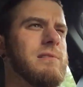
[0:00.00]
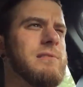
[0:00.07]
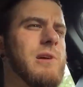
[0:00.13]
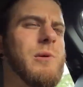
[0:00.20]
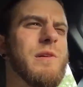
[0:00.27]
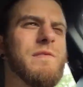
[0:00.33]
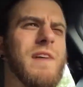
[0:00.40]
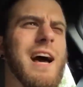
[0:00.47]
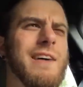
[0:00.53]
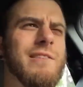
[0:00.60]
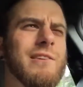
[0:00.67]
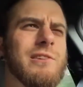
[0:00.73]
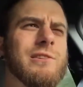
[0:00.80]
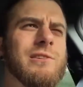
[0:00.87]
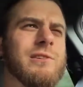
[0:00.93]

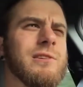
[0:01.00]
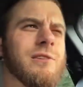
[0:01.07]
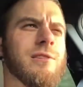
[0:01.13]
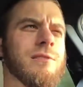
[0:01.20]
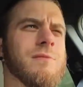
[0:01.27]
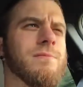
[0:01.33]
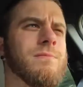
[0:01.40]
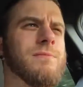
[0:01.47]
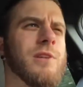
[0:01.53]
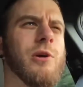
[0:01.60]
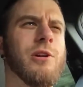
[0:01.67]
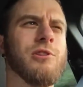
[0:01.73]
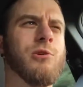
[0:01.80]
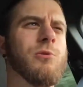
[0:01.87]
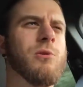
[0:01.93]
3500 or
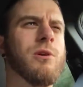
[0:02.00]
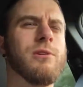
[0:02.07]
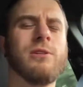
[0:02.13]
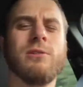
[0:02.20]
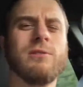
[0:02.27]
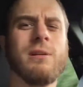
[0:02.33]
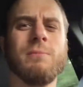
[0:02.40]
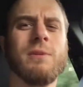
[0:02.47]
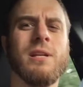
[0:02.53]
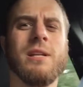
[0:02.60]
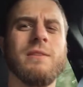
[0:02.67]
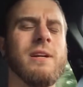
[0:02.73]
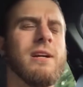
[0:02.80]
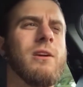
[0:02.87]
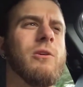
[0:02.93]
3200 or something
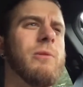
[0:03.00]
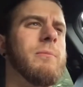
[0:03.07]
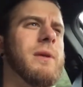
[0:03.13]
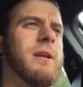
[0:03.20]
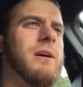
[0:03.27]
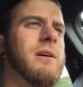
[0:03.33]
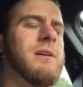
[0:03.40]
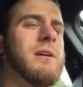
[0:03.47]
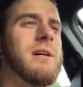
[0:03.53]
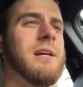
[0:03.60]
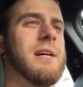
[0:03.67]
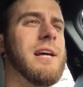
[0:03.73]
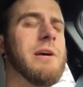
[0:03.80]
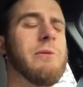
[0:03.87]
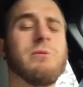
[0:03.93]
in there on him, and
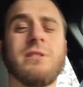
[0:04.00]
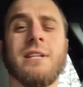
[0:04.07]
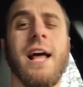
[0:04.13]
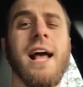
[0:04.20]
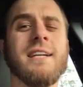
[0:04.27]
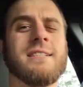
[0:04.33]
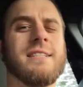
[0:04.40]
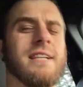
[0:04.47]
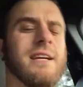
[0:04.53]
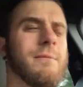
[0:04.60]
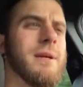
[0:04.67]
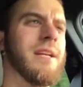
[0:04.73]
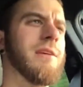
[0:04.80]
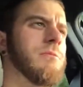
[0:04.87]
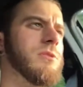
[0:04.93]
it was nasty. I
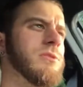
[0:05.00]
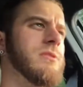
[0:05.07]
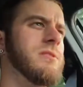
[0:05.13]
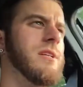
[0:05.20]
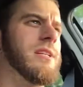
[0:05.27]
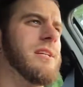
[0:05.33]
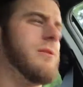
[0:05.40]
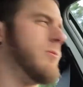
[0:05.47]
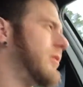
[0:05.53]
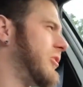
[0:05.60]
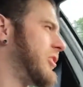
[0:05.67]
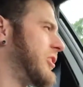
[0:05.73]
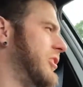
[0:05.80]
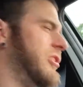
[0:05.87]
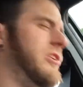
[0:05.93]
mean, it did
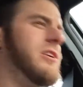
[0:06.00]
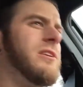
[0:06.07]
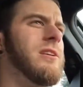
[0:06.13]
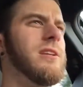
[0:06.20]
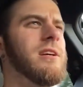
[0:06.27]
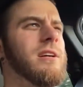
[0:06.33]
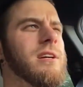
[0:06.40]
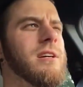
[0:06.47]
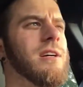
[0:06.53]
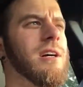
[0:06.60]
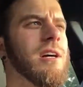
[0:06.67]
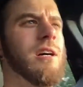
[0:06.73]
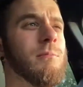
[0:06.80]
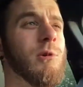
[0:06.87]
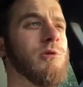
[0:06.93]
really good.
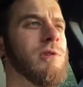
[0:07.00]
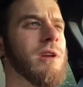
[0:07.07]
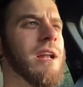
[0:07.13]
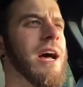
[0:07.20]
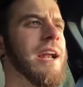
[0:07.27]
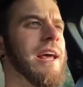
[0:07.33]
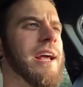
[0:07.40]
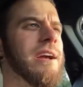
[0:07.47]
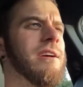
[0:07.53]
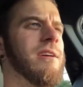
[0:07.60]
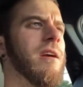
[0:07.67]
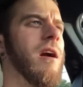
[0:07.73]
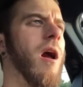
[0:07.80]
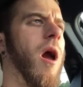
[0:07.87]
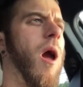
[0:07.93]
It moved a lot of
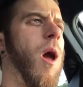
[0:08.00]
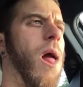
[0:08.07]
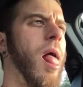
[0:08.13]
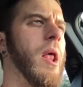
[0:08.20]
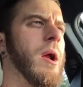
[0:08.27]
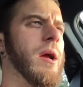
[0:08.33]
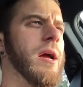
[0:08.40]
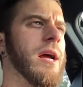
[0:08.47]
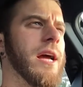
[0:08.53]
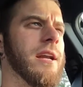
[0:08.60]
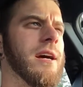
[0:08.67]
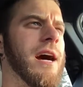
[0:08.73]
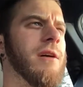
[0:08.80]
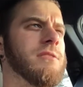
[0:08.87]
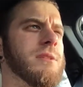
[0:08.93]
air, and
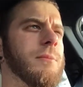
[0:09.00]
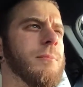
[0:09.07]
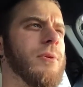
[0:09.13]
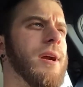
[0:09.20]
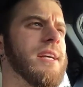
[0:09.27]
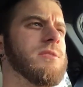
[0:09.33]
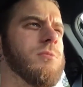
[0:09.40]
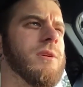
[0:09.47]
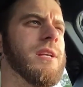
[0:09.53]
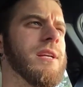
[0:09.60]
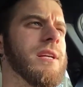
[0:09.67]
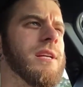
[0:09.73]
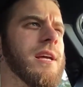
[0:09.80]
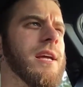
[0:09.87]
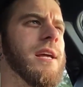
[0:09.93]
I was impressed with
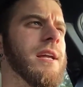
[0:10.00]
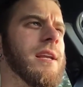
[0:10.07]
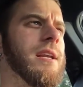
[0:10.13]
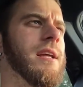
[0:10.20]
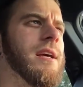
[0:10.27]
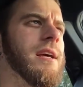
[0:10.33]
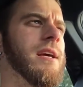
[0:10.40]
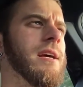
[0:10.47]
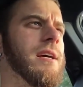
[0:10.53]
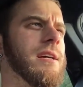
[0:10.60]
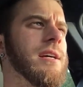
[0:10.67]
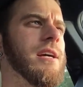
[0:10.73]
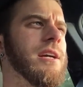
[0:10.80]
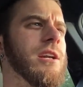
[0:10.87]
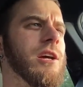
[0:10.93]
it. And
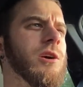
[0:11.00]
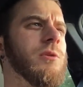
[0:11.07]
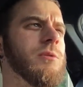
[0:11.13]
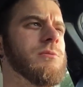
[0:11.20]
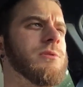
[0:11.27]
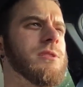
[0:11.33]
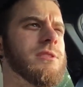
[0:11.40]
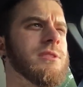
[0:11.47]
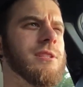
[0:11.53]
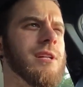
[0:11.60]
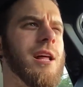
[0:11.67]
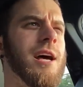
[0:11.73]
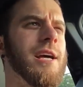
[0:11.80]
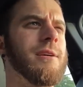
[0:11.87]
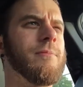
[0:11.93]
it was
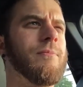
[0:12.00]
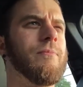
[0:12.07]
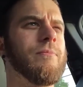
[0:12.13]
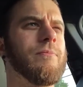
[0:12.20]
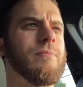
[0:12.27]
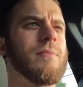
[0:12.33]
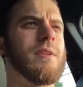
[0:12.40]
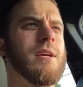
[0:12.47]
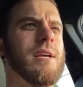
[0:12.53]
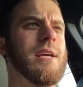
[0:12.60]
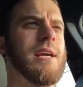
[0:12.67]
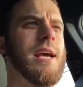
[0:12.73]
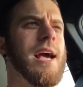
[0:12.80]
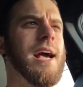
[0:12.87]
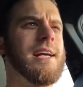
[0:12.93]
like
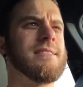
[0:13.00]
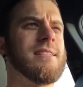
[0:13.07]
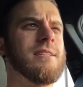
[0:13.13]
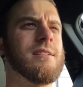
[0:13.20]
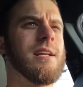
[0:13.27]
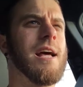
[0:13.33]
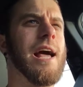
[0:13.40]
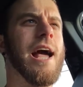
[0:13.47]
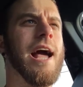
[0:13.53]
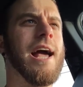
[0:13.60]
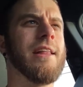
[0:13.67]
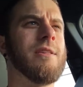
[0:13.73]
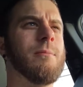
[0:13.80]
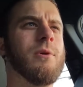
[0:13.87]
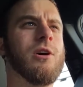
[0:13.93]
he hasn't
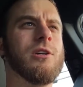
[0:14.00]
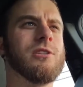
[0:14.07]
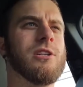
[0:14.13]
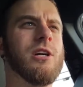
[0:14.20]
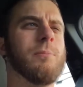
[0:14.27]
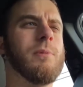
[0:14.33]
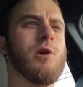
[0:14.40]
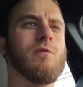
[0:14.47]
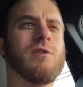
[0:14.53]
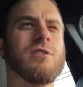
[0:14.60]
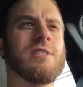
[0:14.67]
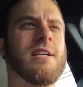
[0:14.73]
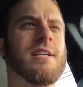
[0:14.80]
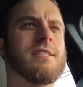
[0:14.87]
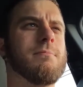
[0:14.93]
had them hooked up in over
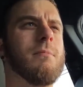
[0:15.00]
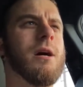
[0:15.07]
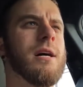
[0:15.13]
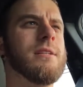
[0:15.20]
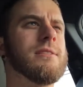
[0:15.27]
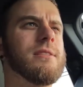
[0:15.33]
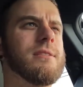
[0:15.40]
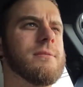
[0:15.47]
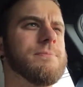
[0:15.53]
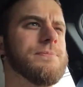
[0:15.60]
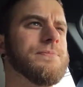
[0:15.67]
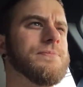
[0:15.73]
6 months.